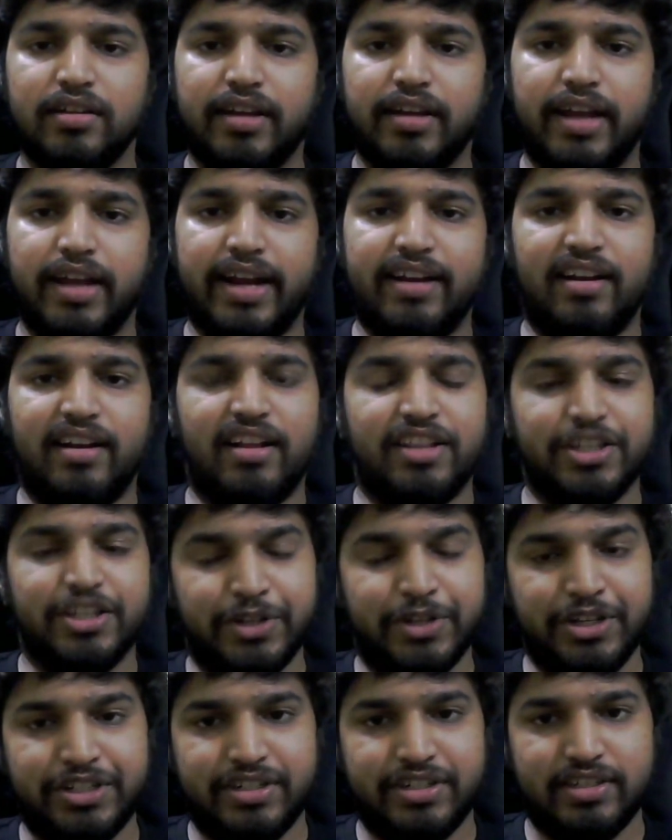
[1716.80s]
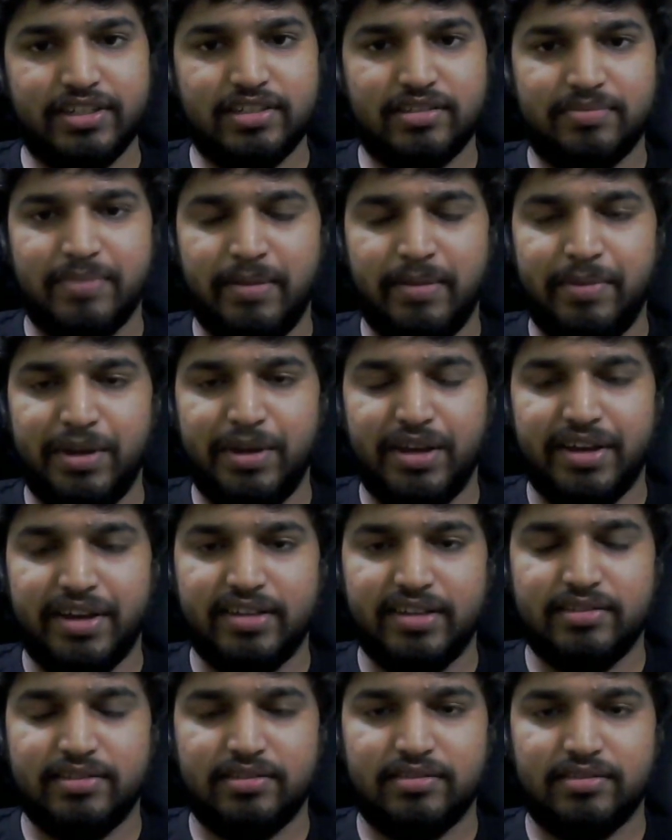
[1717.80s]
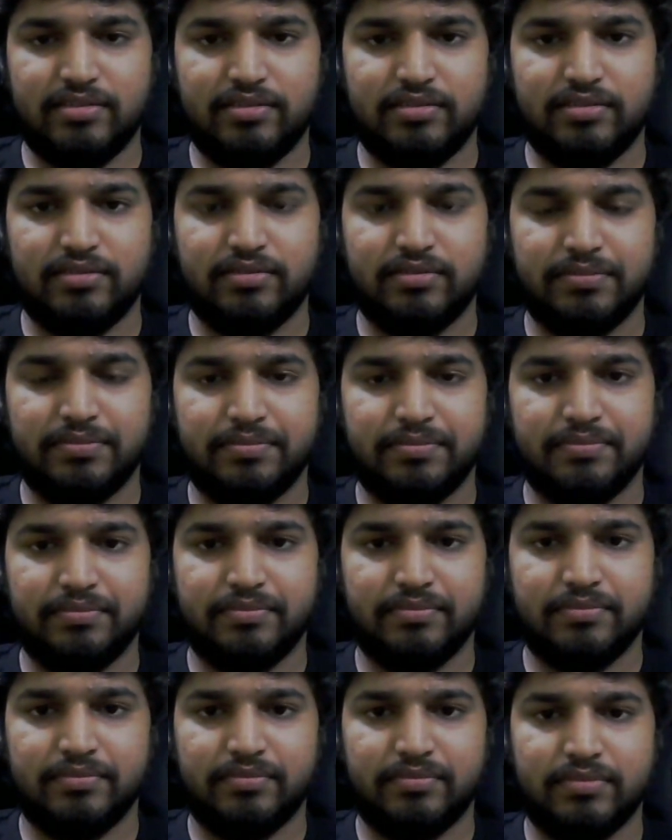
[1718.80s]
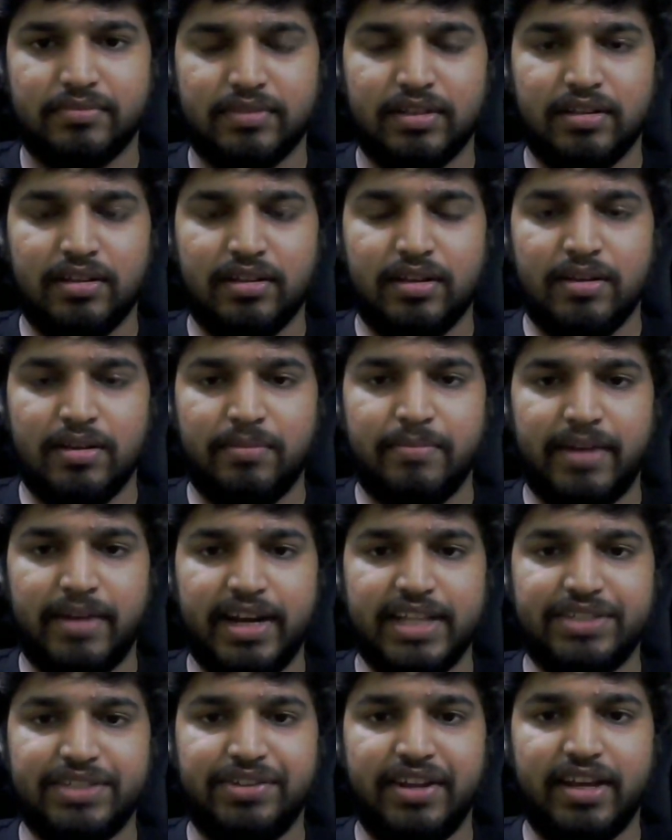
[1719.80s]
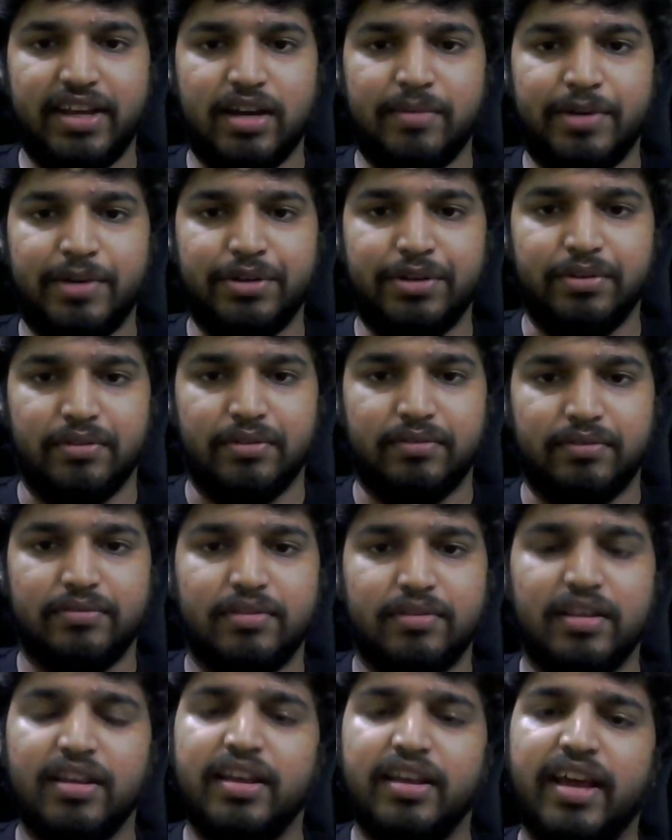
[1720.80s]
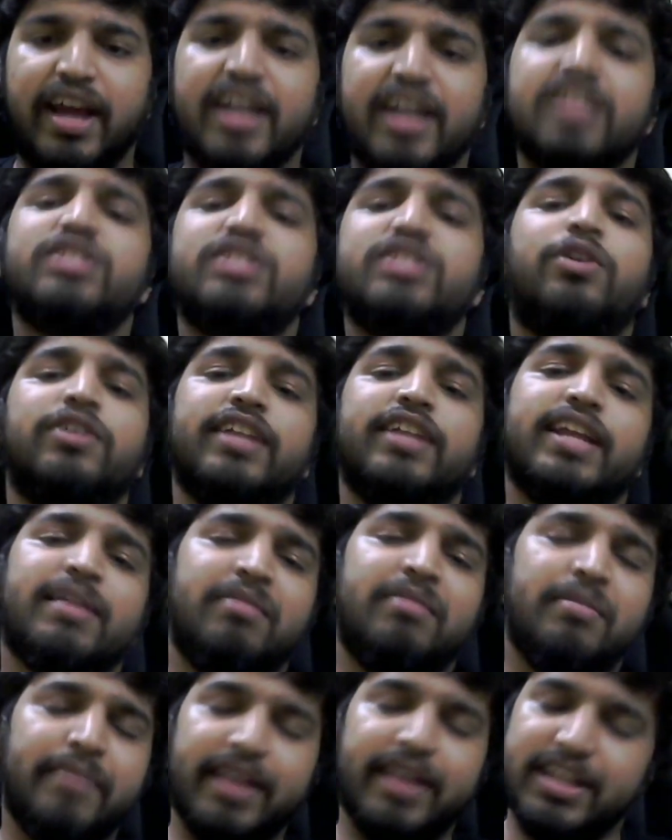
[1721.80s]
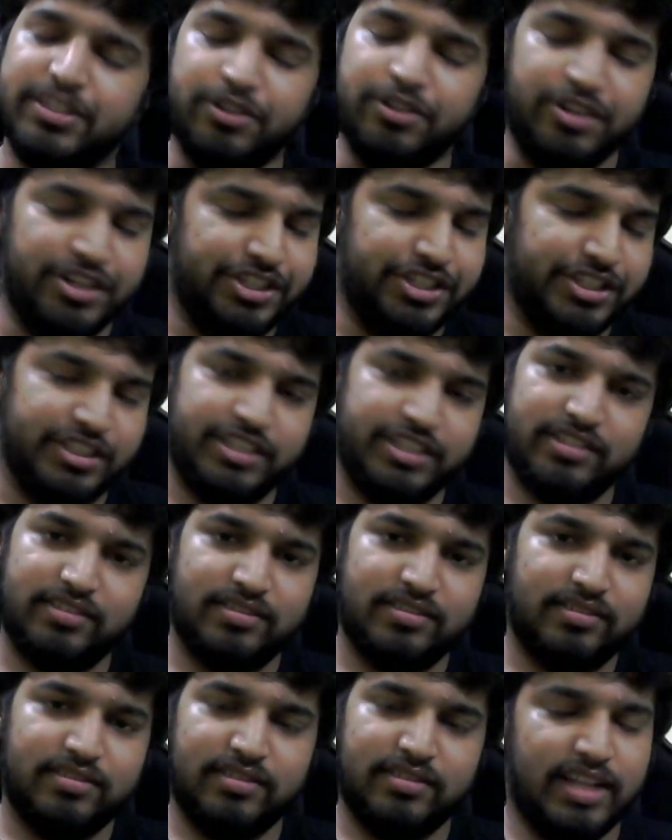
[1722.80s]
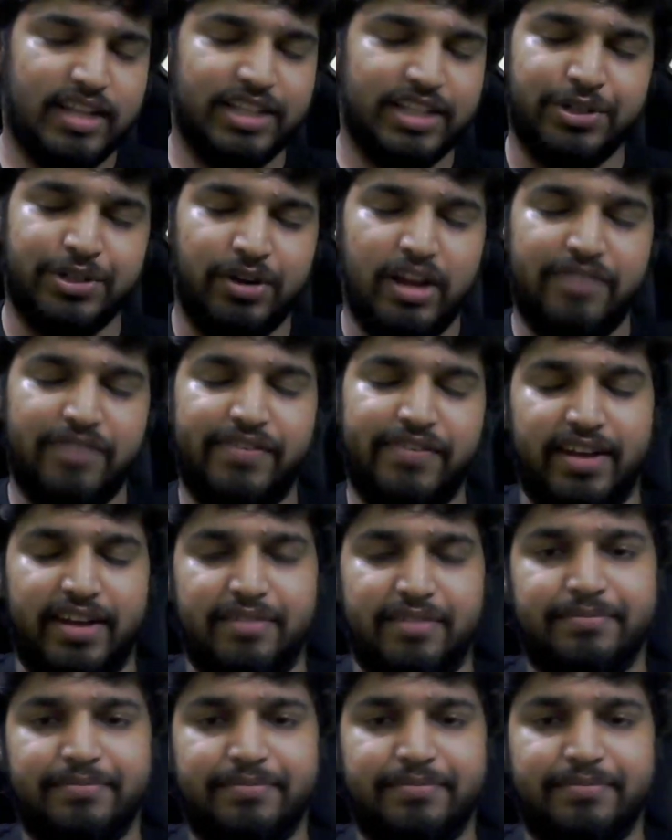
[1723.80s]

And another solution is maybe, I guess, minus 3 comma 2. And so on. There can be many solutions. That's totally fine.